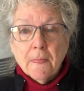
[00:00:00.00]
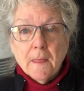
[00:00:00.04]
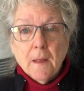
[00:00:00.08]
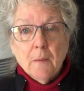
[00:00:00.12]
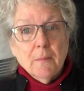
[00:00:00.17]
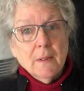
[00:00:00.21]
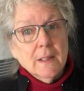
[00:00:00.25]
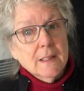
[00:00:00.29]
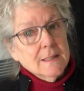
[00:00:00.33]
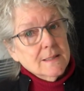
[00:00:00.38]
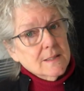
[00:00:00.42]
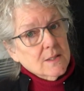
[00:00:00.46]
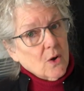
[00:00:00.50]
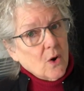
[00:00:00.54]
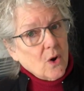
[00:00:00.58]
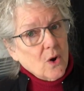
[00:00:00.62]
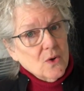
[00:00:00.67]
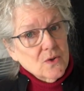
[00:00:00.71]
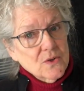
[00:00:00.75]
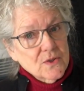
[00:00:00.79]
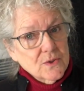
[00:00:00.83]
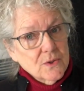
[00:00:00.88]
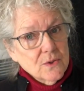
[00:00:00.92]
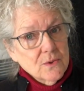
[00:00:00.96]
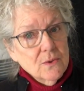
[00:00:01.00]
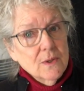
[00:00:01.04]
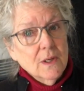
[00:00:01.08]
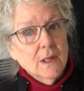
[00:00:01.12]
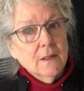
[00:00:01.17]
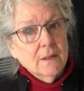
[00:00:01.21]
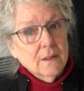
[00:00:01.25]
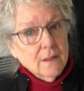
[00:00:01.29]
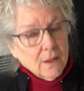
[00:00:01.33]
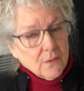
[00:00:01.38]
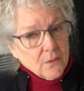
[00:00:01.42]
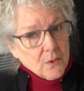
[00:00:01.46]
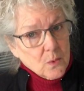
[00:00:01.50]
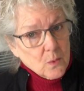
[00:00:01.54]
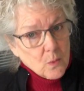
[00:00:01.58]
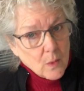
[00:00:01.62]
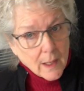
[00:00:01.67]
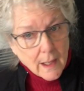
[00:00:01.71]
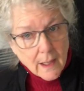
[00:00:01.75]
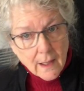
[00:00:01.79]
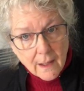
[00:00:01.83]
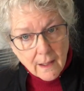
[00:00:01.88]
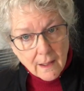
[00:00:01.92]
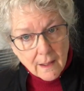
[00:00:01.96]
but it's also another
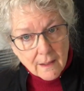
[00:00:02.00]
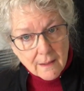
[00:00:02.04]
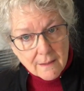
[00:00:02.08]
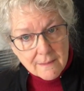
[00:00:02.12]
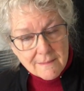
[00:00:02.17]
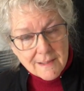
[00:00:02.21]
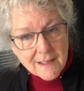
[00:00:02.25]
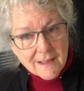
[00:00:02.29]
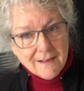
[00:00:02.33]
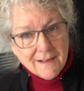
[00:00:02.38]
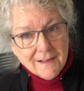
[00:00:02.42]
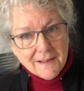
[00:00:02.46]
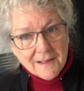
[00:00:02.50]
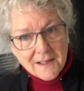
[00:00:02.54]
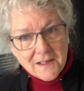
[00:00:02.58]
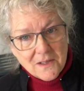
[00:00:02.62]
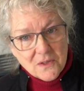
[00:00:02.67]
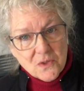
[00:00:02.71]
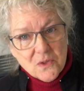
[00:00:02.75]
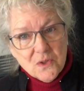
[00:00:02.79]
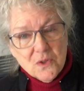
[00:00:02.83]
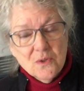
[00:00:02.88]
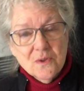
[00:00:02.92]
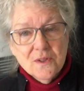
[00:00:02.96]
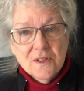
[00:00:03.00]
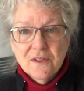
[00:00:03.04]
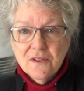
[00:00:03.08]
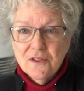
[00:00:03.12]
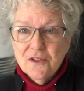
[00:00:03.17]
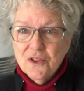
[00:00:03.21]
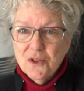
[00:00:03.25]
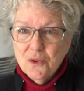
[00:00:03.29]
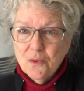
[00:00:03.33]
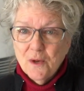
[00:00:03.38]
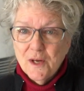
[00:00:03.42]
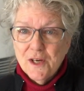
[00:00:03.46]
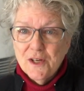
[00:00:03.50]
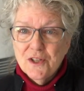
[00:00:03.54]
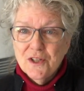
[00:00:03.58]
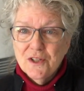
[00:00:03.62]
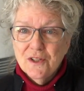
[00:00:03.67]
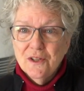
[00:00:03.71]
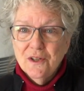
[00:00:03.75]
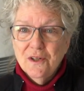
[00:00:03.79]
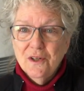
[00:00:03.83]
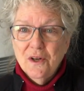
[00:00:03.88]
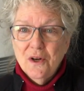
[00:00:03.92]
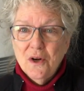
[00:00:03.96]
way to get into a
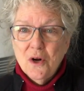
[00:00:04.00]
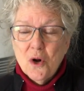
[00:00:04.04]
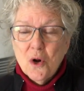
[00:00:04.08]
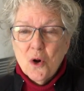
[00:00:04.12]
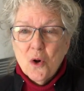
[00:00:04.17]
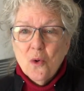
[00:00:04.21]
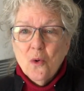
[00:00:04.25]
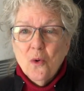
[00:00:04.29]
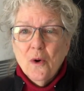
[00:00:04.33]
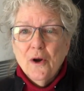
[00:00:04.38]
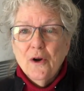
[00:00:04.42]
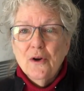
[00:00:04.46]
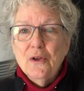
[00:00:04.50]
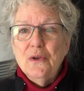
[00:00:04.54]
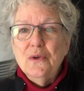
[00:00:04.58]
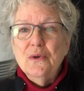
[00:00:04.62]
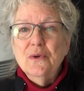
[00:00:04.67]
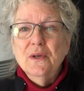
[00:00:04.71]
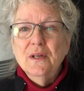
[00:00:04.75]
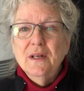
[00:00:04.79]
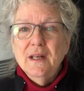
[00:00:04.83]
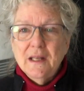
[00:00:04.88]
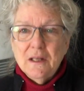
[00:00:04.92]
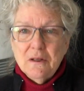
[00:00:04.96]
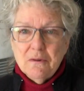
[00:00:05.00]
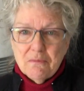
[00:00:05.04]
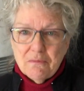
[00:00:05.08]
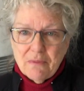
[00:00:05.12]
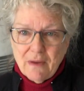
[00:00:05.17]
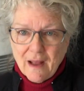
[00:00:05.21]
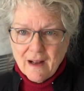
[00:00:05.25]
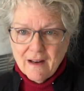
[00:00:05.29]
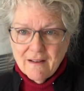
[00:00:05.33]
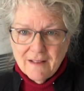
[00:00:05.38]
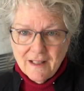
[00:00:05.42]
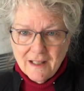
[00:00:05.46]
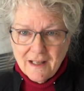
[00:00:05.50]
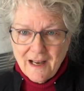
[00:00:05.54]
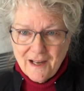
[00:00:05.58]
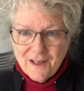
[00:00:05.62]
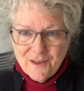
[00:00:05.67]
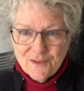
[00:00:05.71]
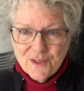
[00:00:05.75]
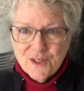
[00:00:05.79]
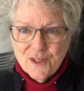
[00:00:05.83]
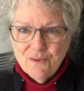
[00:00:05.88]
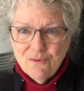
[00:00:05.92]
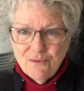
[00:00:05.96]
situation where you can impact the
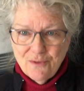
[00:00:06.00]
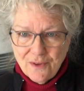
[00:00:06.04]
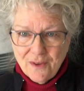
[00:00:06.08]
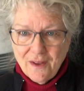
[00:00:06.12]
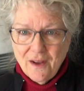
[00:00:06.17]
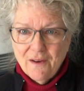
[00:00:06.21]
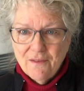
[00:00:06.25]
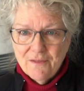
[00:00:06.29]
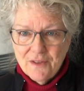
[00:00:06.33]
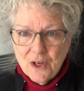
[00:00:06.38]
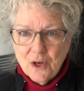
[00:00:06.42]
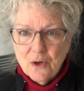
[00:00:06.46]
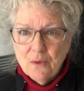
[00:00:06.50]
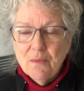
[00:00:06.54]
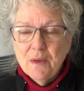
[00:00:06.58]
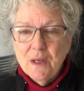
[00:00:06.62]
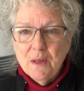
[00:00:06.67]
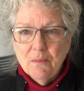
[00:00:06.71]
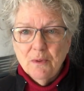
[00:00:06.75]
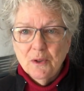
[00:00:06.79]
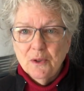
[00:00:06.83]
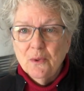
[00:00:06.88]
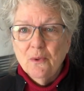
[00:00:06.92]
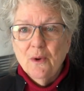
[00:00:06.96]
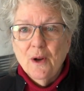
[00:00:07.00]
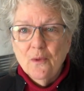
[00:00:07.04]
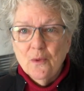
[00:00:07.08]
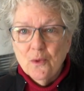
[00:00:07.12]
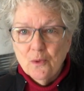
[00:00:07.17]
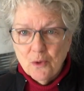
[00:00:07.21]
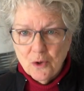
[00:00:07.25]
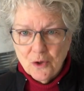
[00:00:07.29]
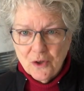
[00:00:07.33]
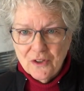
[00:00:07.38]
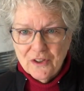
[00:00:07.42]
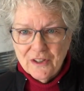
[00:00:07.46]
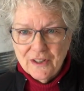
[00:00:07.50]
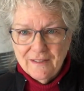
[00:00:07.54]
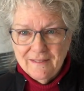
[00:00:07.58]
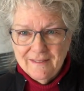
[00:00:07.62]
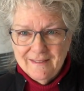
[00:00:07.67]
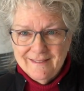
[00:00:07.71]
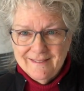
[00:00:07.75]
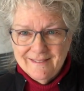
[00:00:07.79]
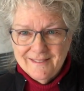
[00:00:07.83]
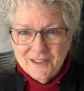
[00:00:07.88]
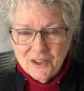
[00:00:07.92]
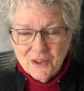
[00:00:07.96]
lives of young people around the world.
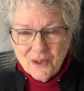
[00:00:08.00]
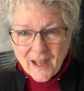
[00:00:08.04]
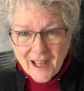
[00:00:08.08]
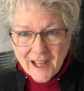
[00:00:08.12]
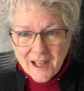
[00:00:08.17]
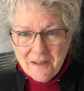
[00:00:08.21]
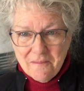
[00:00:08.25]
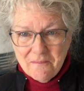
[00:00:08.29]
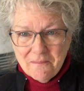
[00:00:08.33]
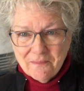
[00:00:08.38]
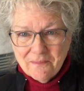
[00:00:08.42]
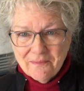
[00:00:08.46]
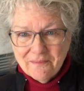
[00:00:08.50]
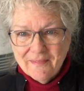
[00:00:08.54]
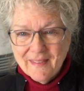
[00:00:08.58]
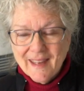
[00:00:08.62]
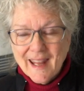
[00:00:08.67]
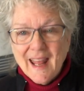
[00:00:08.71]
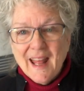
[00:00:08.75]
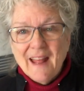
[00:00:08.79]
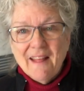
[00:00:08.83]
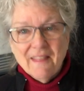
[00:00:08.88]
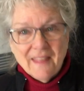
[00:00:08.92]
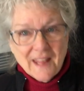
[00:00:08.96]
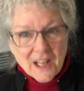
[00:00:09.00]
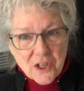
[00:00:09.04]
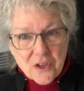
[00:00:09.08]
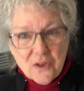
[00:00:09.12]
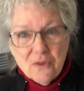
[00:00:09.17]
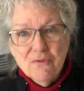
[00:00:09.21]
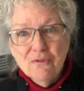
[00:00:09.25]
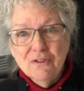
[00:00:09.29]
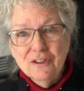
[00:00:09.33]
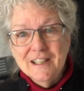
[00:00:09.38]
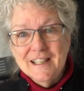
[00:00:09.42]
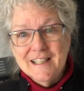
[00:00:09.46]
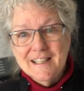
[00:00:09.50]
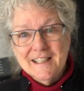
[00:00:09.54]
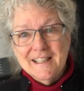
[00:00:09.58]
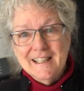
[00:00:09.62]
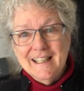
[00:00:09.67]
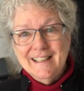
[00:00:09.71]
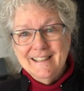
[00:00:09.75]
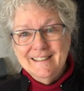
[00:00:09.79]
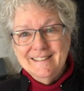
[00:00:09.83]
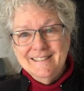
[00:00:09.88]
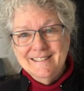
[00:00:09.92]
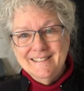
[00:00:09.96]
Okay? Thank you for
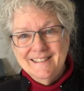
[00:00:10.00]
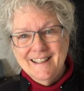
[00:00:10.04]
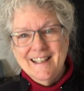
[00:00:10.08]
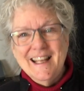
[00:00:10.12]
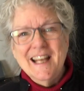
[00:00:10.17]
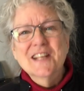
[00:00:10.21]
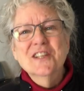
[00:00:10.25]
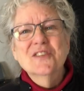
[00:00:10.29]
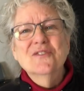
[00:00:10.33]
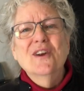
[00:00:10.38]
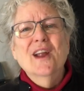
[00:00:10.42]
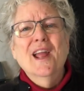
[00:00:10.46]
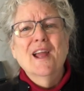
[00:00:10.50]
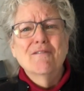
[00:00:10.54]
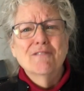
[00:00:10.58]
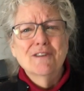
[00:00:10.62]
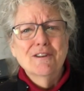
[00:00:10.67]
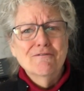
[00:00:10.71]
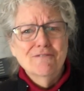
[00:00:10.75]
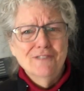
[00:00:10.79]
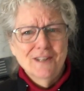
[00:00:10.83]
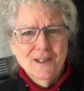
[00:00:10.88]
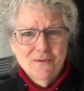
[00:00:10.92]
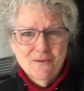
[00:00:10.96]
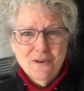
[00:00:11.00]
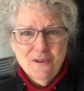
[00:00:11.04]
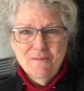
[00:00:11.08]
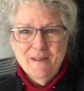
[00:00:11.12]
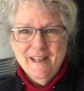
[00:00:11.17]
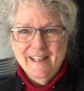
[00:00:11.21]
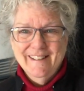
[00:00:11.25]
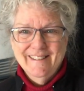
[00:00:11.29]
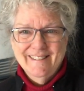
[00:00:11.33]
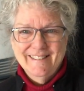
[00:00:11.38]
listening. Thanks for having fun with me.